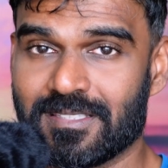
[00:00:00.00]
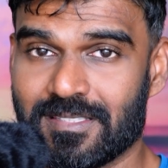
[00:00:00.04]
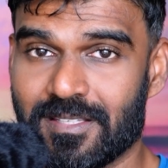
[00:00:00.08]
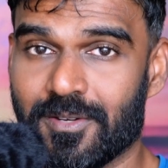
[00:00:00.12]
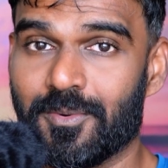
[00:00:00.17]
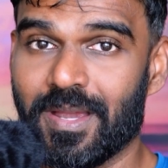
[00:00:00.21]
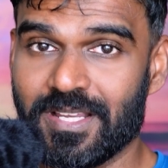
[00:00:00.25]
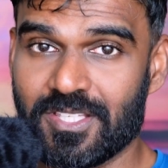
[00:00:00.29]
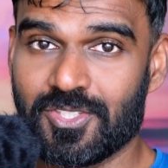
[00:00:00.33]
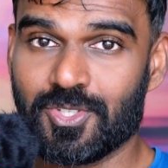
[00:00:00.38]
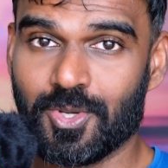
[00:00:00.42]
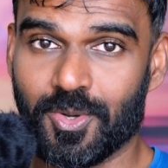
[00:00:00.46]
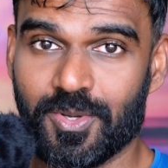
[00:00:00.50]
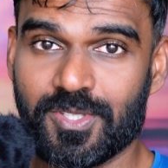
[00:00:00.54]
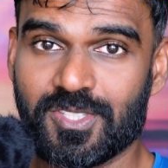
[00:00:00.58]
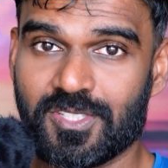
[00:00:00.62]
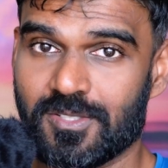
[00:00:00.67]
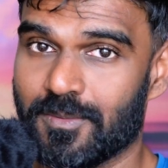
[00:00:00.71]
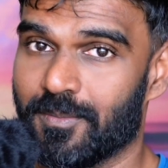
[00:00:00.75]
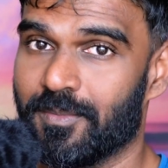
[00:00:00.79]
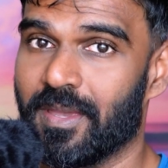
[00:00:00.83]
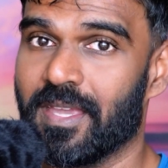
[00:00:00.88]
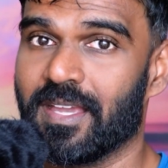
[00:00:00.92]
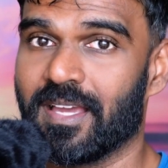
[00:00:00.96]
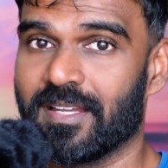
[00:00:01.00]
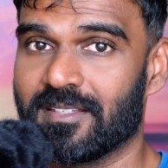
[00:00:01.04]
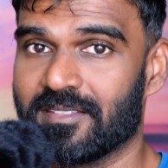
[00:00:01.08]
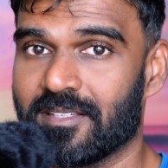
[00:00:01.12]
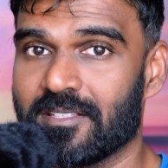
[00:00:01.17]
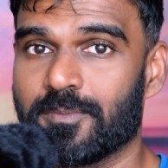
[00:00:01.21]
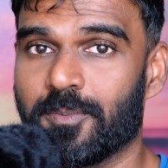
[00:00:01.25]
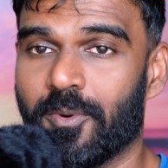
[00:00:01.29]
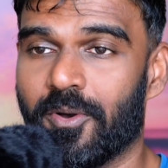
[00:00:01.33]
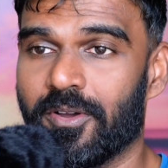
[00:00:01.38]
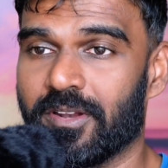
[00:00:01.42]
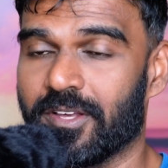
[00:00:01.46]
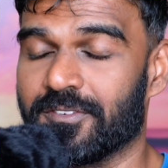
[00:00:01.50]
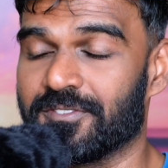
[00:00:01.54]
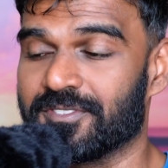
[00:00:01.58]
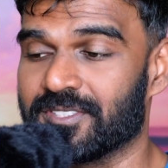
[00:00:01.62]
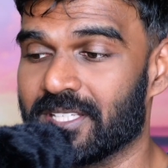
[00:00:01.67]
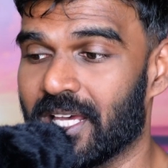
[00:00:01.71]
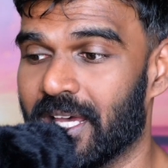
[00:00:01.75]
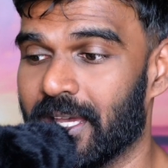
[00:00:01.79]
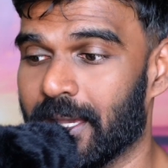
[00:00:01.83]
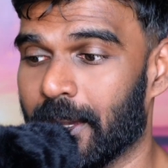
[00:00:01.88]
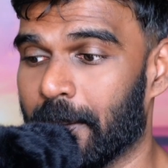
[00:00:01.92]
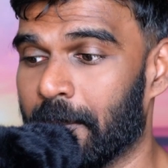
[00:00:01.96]
the right choice to make at this point of
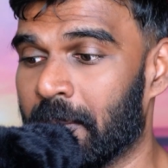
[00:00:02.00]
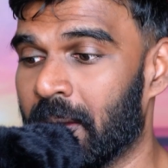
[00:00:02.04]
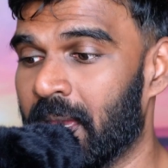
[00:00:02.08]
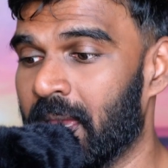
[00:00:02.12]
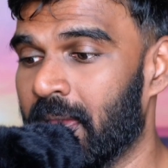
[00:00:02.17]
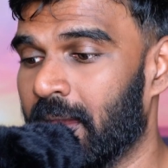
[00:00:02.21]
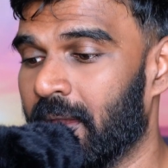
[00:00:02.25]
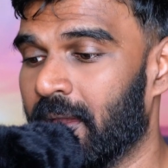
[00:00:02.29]
time.